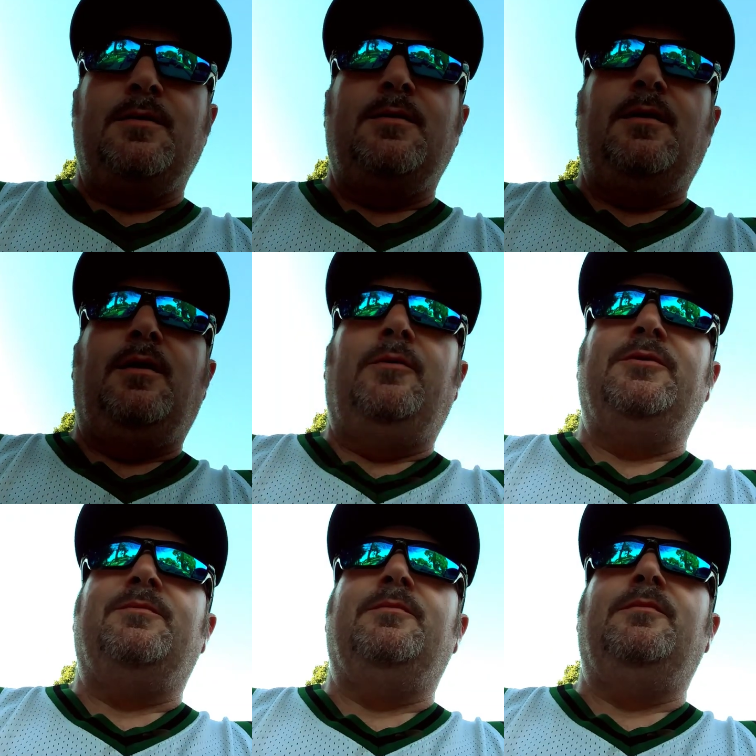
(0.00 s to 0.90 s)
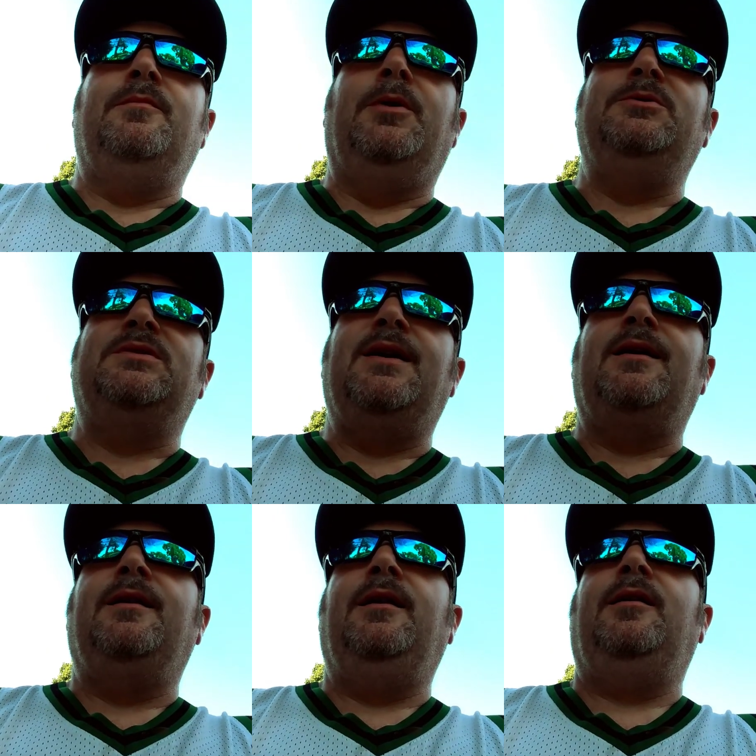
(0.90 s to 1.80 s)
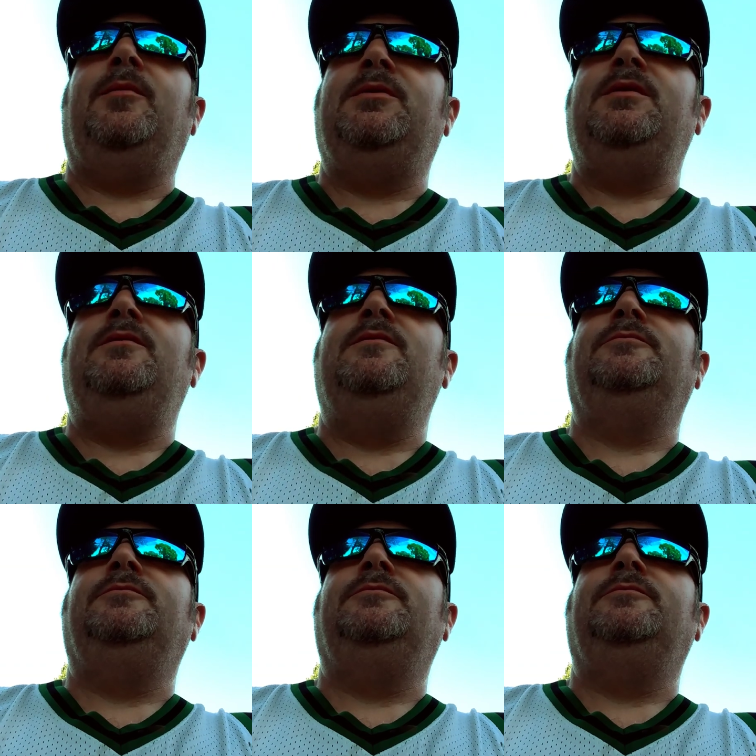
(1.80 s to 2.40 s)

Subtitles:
It was boats.net, I believe.